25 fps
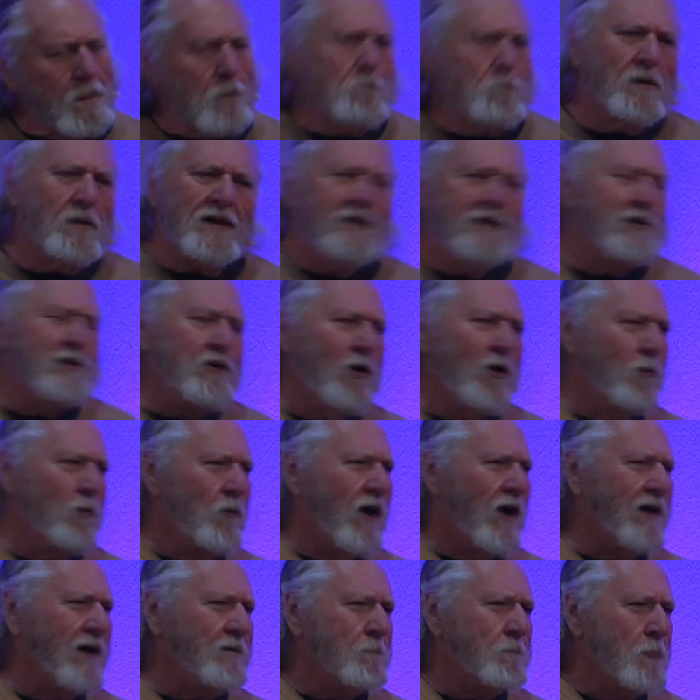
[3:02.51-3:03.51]
But you know
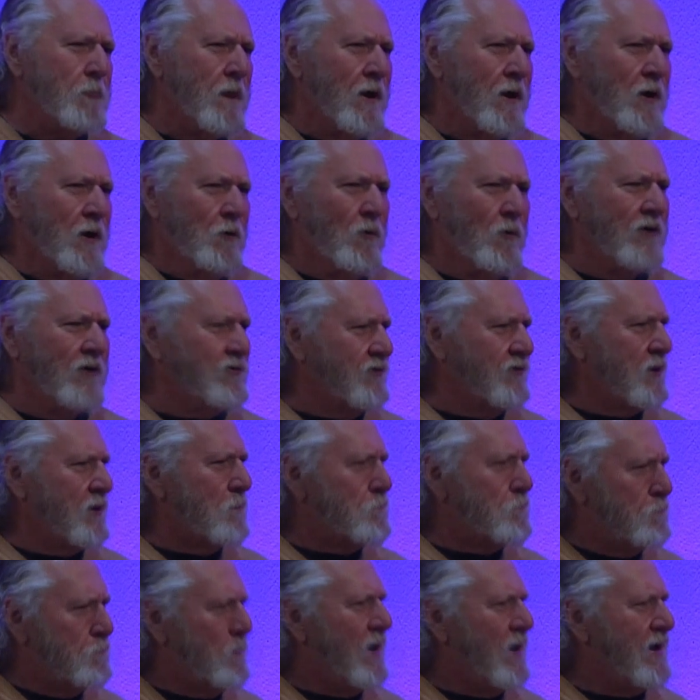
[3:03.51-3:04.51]
what? What's the
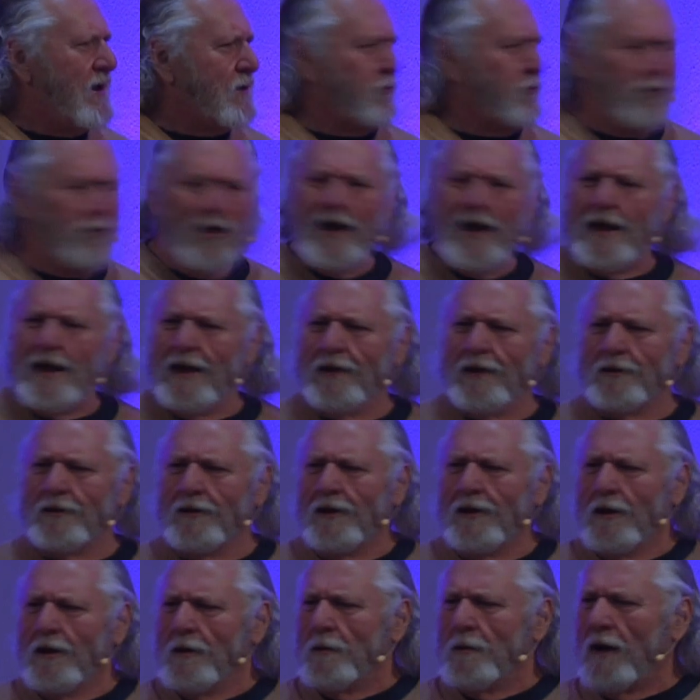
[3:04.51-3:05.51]
big thing
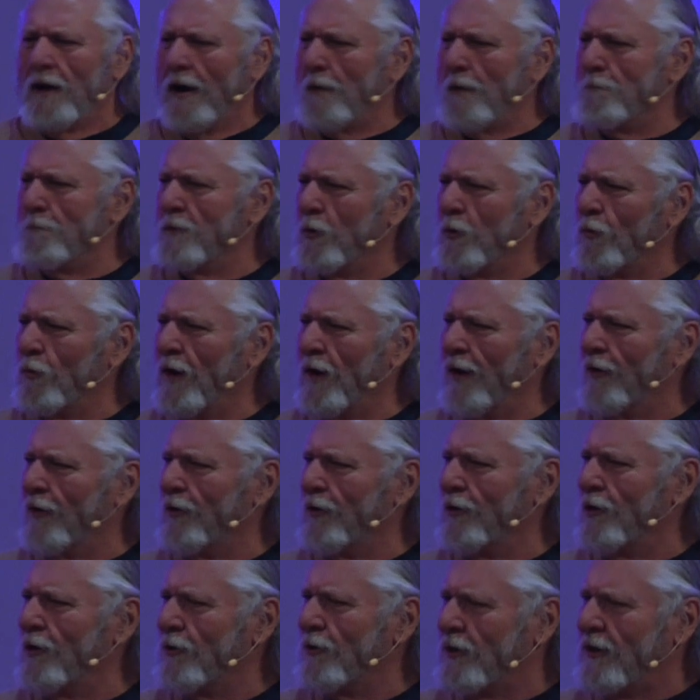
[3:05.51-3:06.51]
um, where
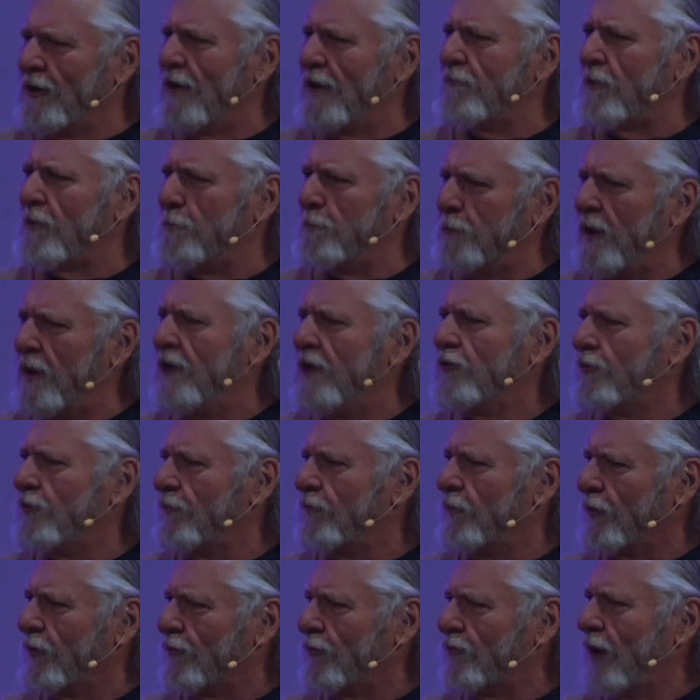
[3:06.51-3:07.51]
you give a piece of
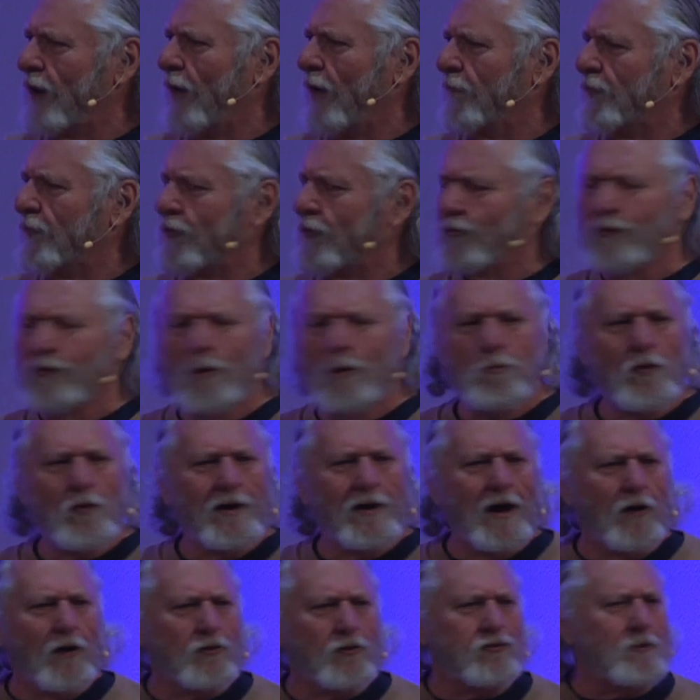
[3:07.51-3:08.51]
yourself to someone
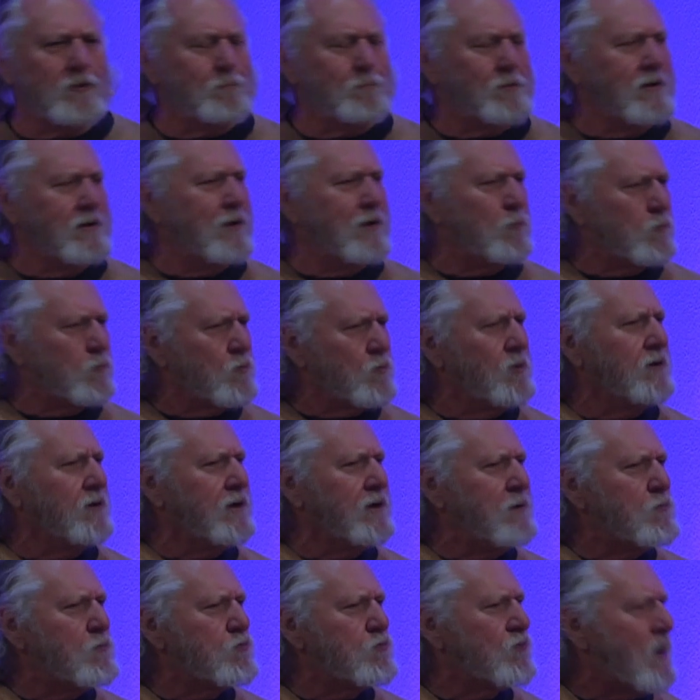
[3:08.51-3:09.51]
else, something that
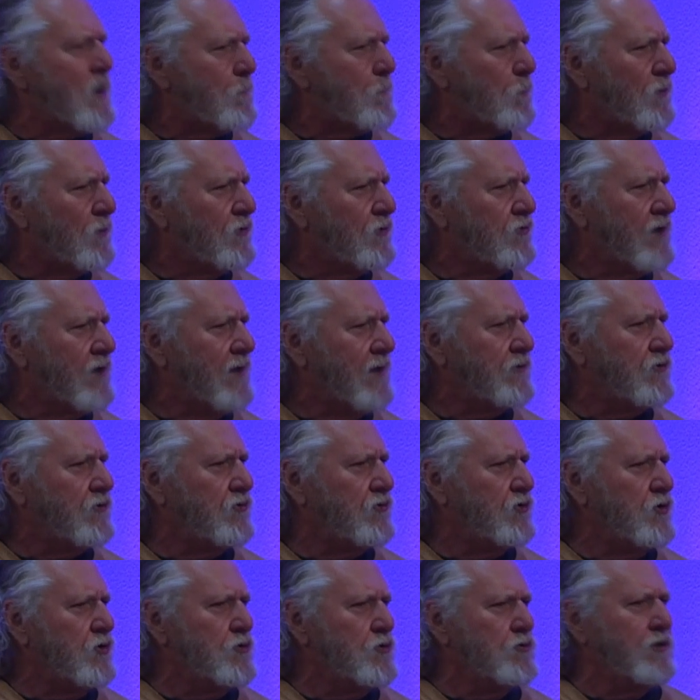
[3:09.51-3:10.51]
really represents
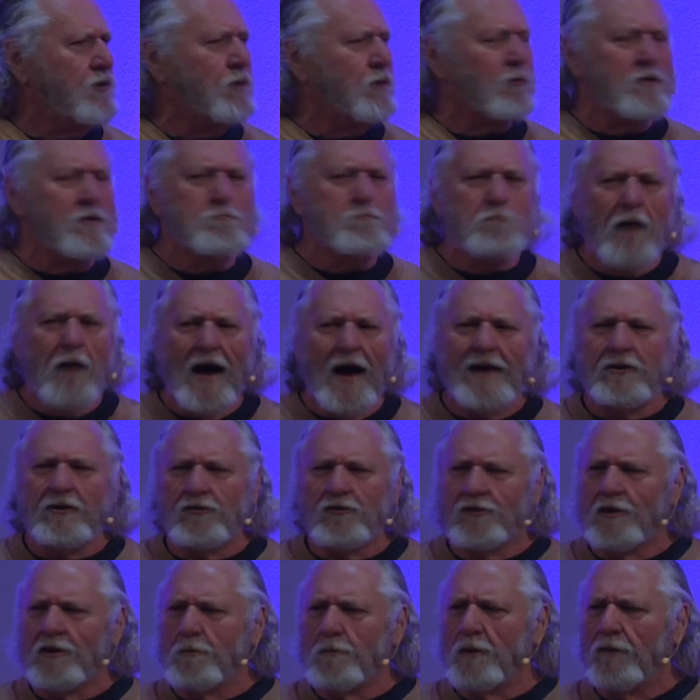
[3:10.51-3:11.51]
you, that
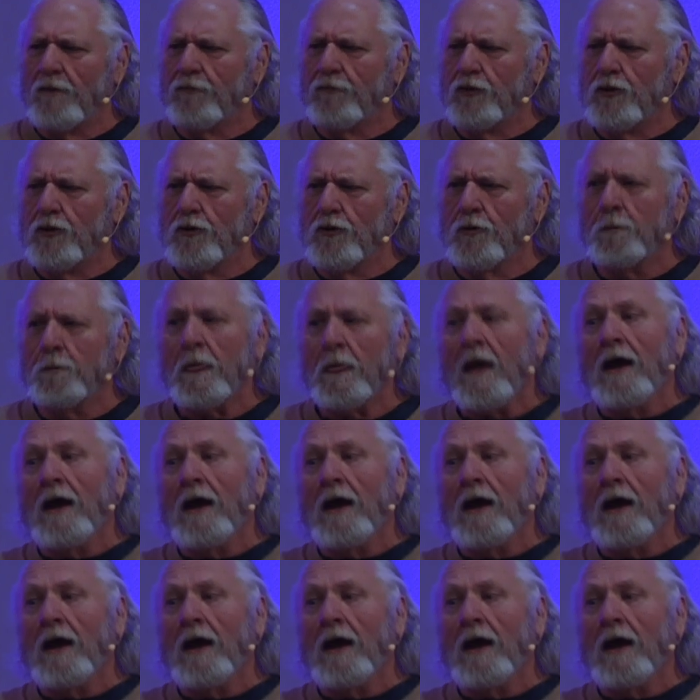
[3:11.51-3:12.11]
reminds them of you.